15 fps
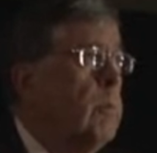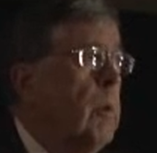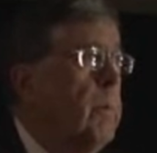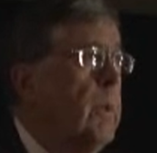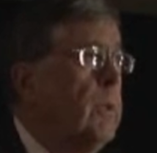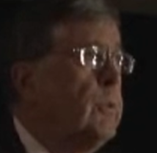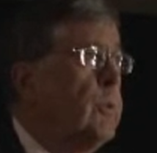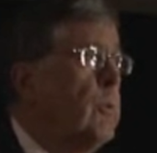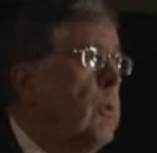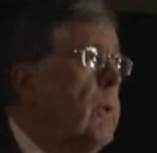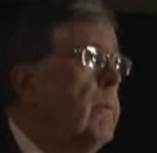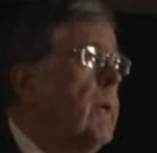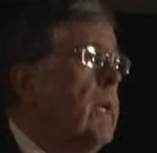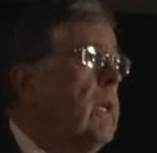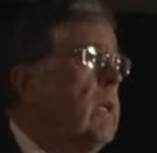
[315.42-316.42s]
proposal we
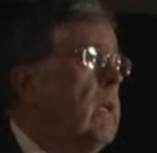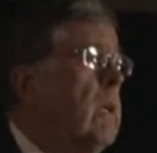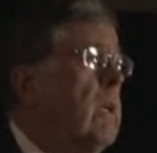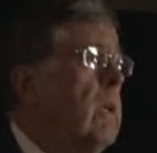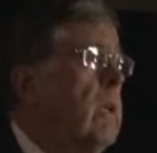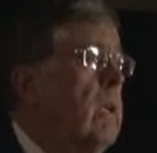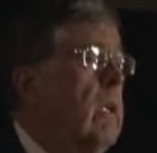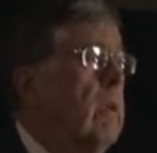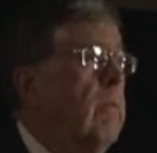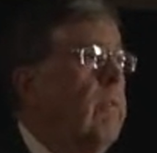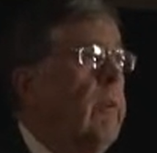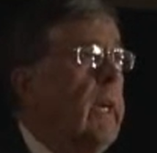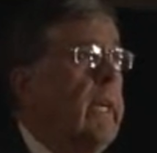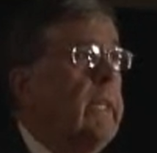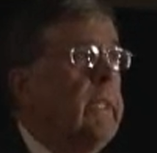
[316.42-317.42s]
make, in
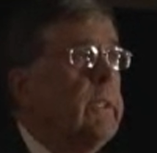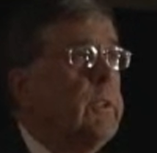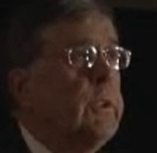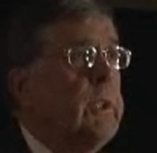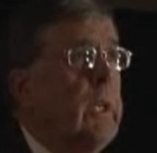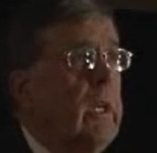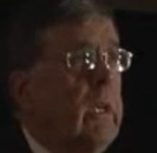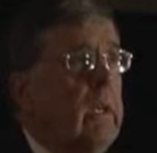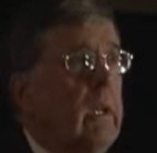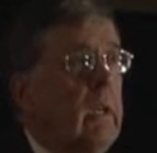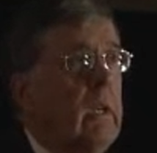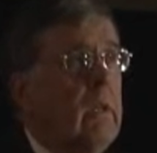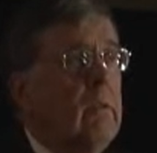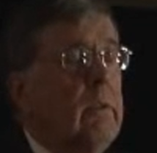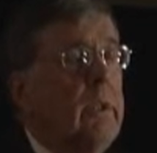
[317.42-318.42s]
fact, is saying
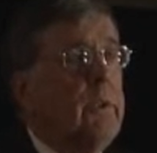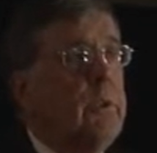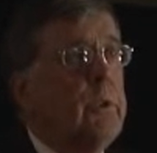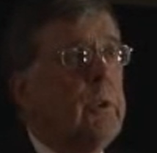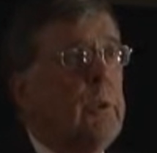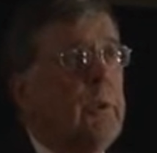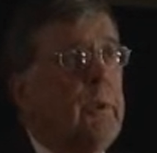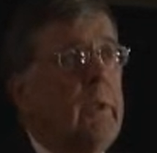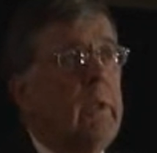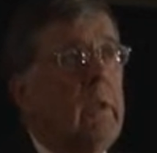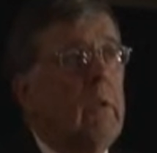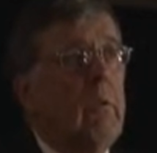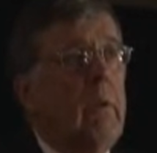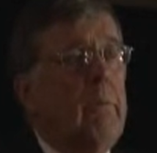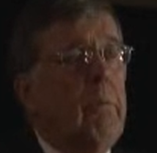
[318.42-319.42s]
not only should the
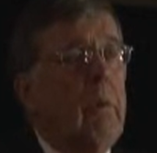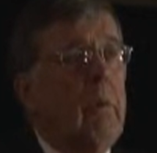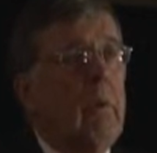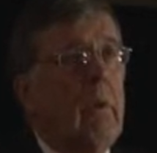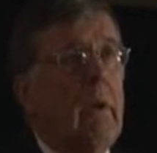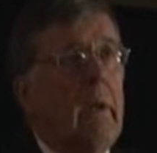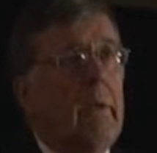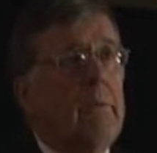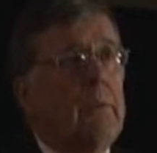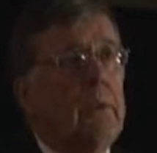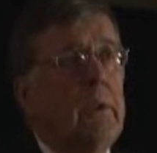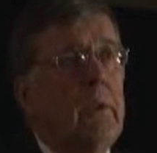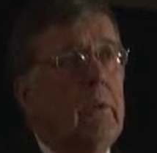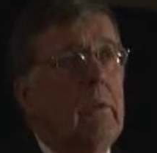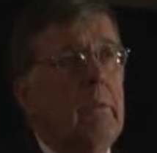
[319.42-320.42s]
degree programs
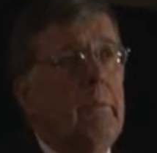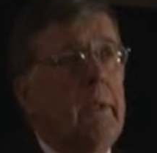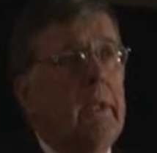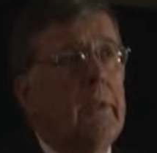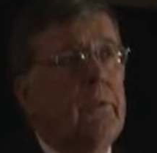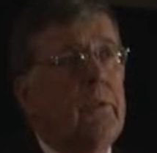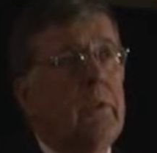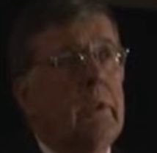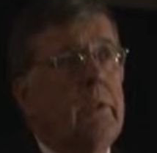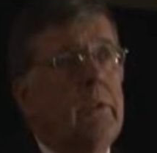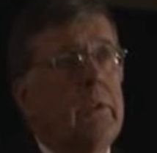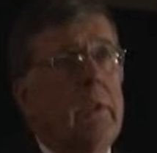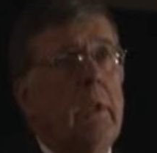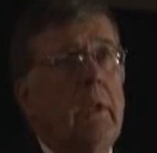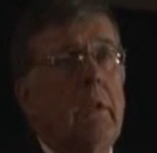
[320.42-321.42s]
at UNBSJ
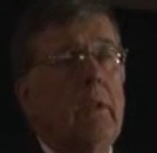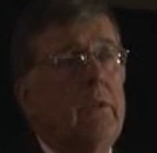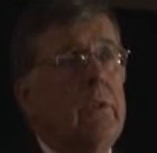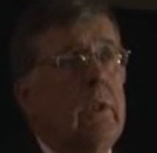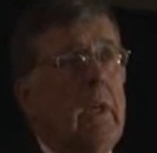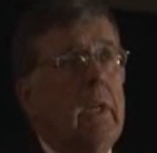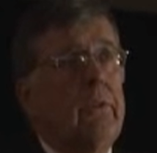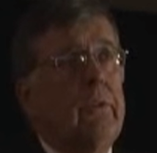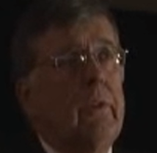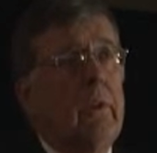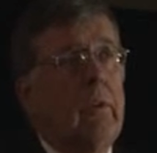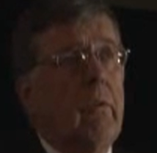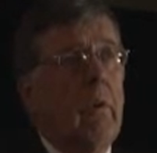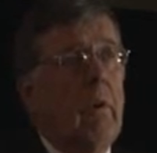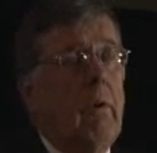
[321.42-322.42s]
stay, they should actually
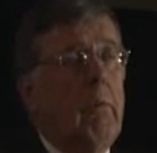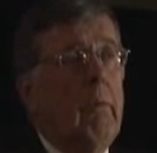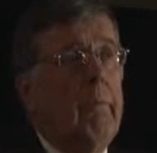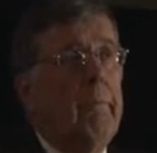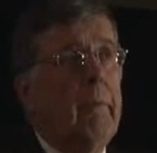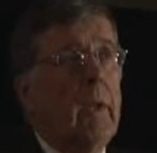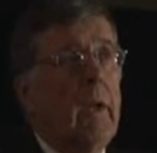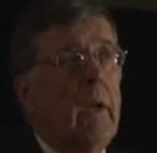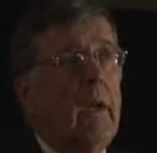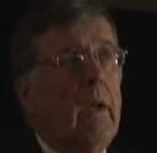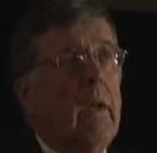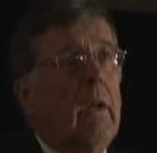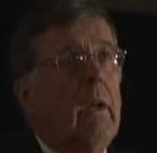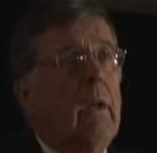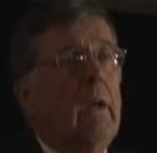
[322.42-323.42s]
grow.
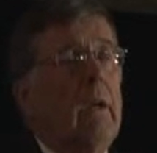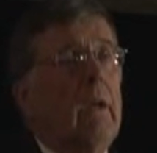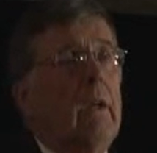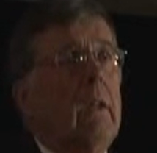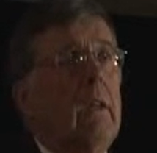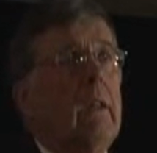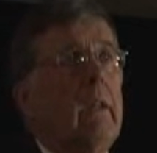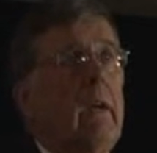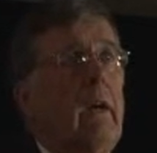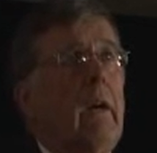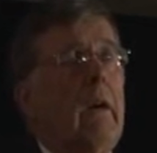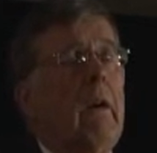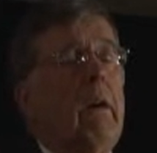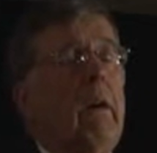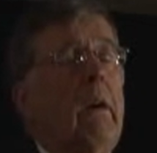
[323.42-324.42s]

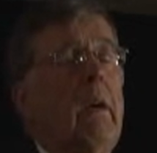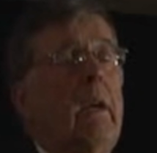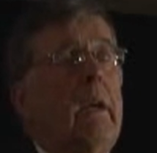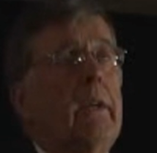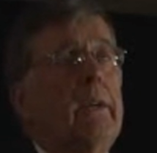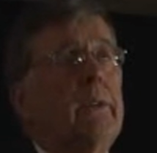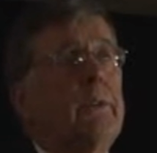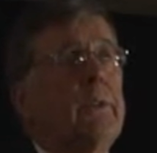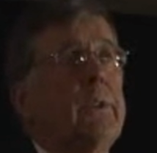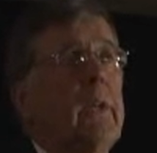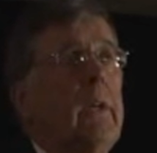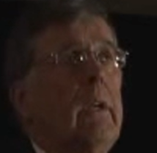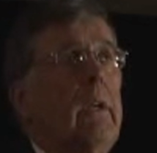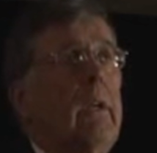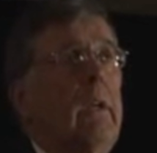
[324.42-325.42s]
There is
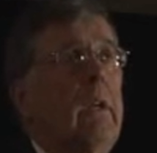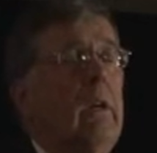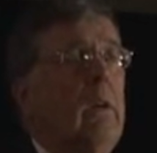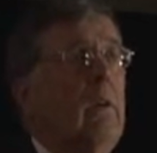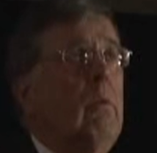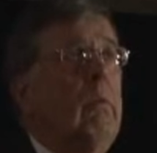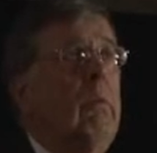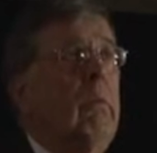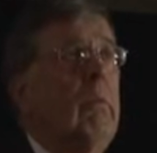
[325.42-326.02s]
no